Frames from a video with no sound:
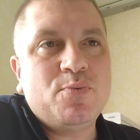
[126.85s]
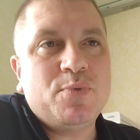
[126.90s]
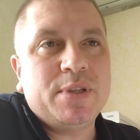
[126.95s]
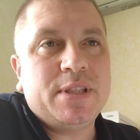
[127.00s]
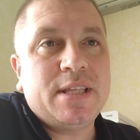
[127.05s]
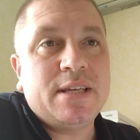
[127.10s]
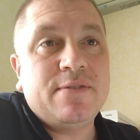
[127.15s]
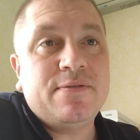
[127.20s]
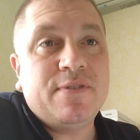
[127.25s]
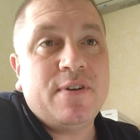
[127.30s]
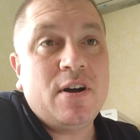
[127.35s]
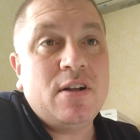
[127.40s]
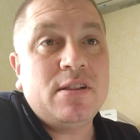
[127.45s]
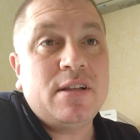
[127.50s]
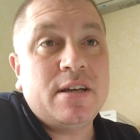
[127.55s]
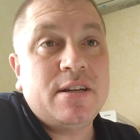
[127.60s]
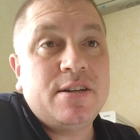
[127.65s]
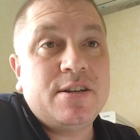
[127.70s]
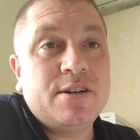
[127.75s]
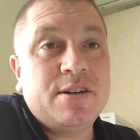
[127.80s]
what they fall
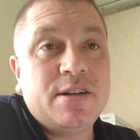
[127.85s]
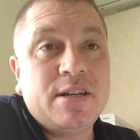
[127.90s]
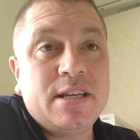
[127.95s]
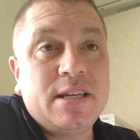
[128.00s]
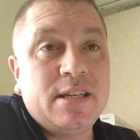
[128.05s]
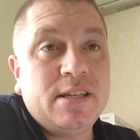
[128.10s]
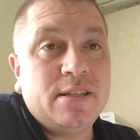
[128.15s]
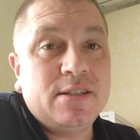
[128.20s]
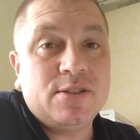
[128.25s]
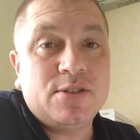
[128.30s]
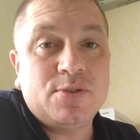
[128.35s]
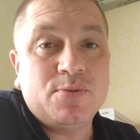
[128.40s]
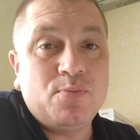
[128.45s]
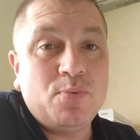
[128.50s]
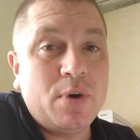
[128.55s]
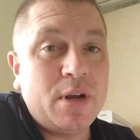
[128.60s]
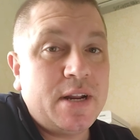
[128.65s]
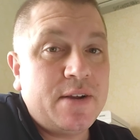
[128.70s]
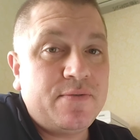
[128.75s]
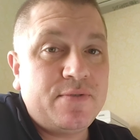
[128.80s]
under is
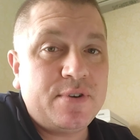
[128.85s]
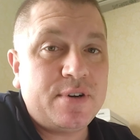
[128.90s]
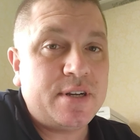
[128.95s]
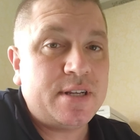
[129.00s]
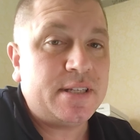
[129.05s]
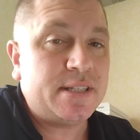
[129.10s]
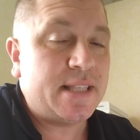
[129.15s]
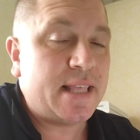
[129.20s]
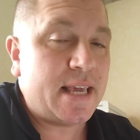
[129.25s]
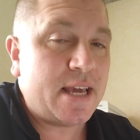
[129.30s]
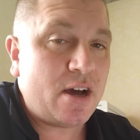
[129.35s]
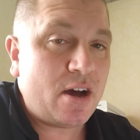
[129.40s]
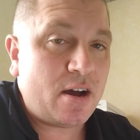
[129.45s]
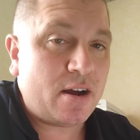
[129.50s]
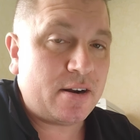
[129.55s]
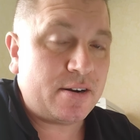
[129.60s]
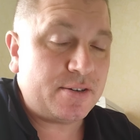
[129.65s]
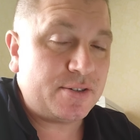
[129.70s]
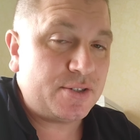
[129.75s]
whatever it is they are.